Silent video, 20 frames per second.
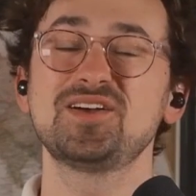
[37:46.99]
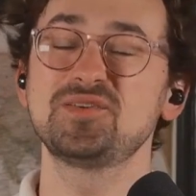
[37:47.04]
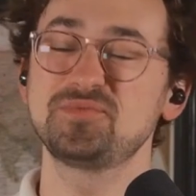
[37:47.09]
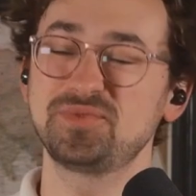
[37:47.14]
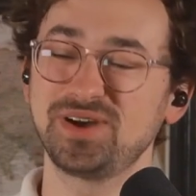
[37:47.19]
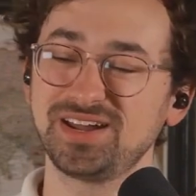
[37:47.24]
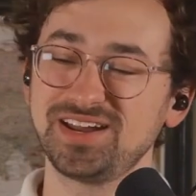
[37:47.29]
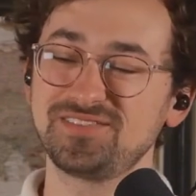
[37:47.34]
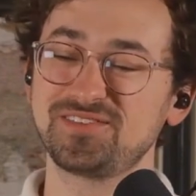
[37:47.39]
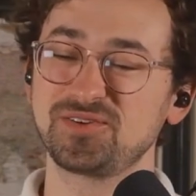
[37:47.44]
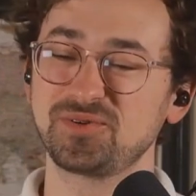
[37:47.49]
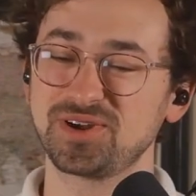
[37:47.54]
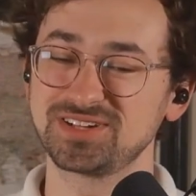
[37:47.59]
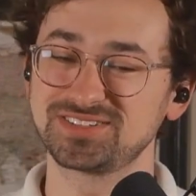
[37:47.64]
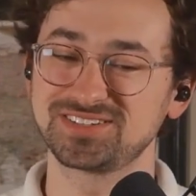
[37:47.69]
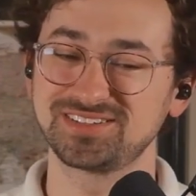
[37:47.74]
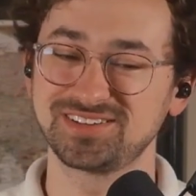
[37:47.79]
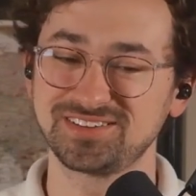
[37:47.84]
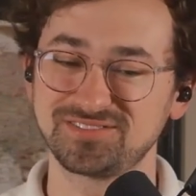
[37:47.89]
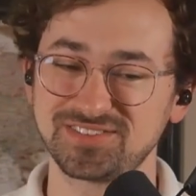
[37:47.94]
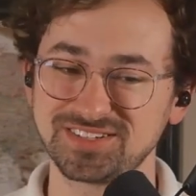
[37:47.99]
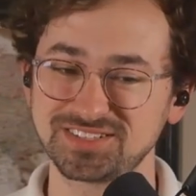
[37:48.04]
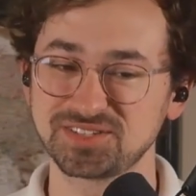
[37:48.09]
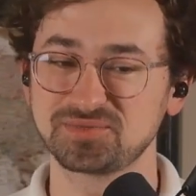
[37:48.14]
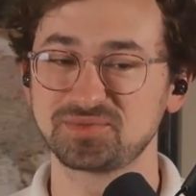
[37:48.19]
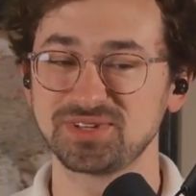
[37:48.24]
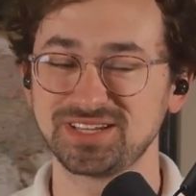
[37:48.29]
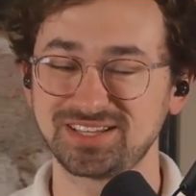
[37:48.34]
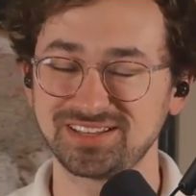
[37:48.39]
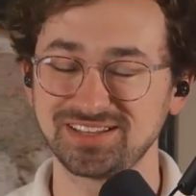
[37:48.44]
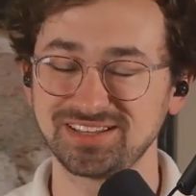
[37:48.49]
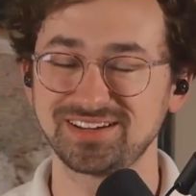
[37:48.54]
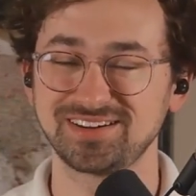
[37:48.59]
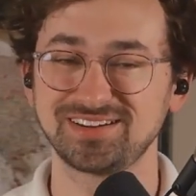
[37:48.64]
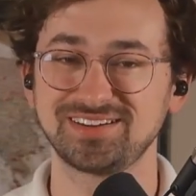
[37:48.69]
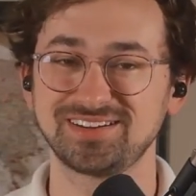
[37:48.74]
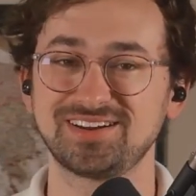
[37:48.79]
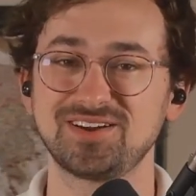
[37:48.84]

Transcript: But if it wasn't visibly clear,